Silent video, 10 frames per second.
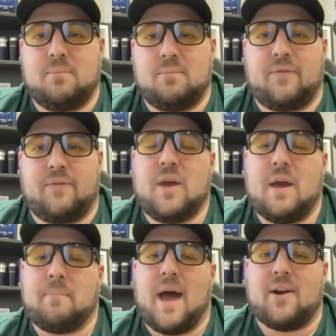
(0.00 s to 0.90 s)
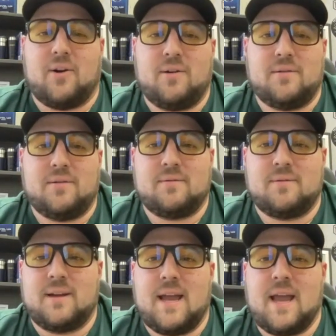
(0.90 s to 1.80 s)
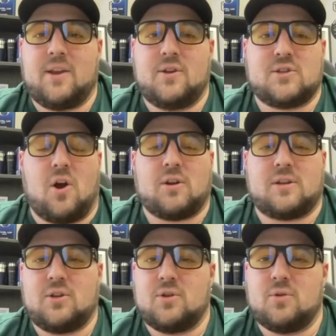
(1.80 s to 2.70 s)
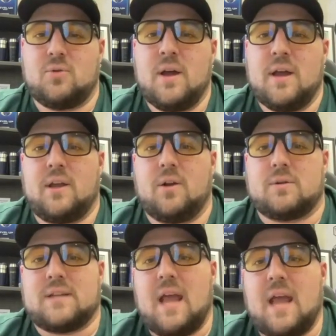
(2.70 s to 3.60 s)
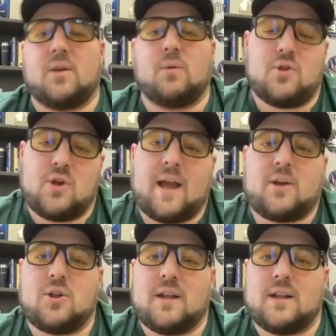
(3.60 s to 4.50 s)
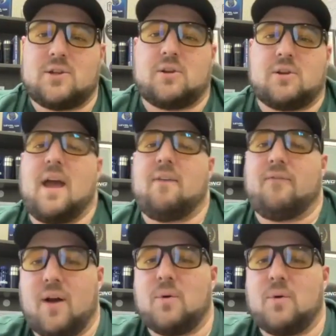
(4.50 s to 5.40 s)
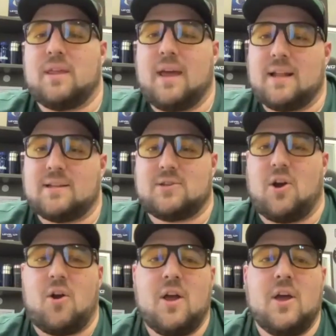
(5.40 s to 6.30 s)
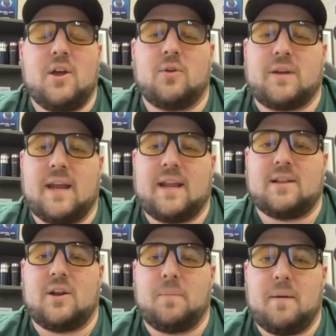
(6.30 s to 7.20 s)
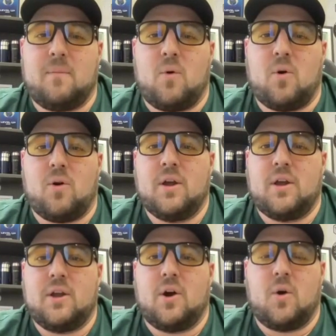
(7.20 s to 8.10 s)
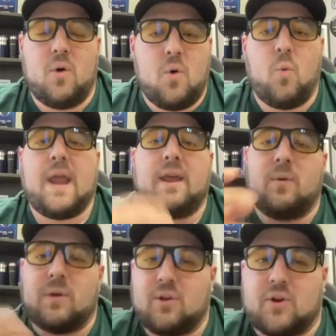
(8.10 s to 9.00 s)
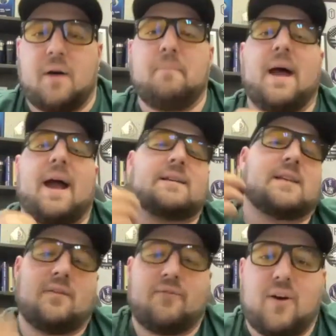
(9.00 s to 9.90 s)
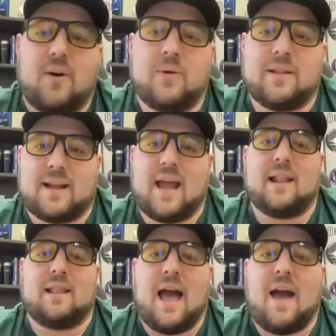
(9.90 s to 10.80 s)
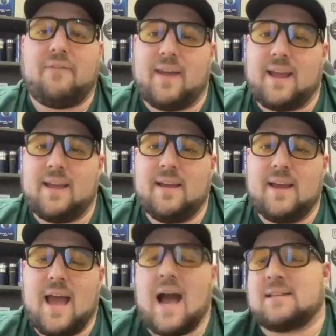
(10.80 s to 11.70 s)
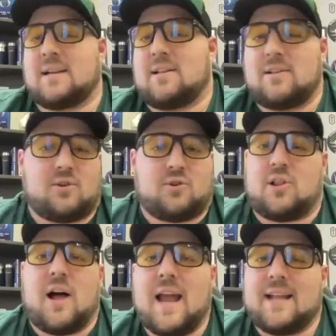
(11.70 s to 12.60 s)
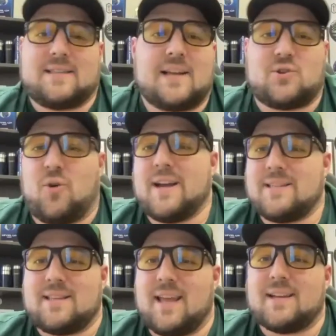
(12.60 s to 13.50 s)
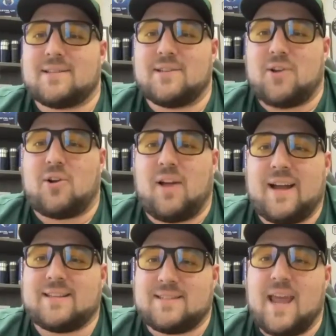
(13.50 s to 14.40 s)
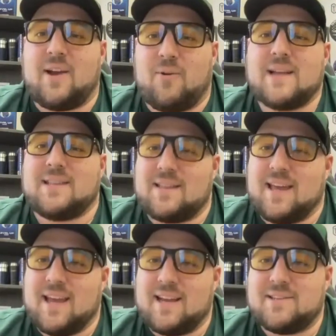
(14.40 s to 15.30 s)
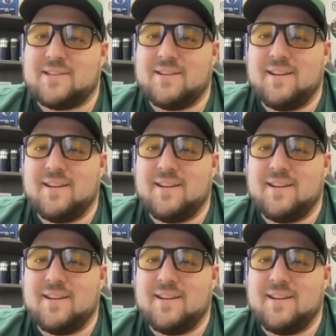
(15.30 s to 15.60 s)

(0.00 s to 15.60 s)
But if you get better and you start to, you know, take the rejection and start to have fun with it, and start, you know, getting a little bit more, you know, witty with your comebacks on the phone, and like kind of laughing as a client says crazy things, because our clients say crazy things.